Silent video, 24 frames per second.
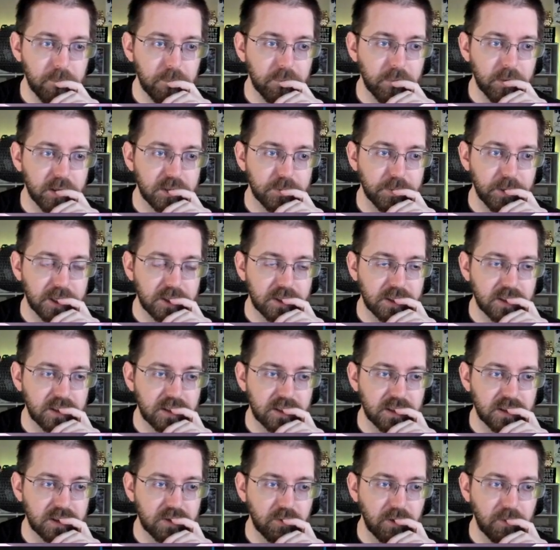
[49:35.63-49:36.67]
Especially
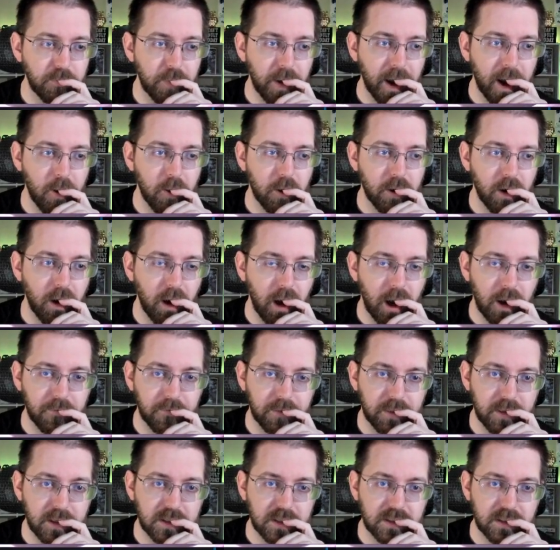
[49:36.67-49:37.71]
since we powered off
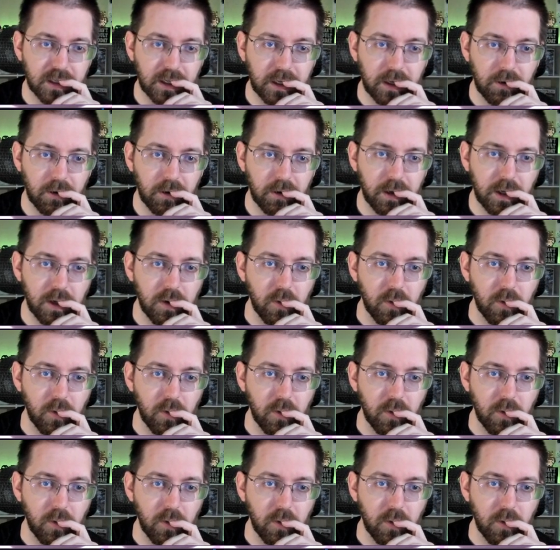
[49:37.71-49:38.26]
the security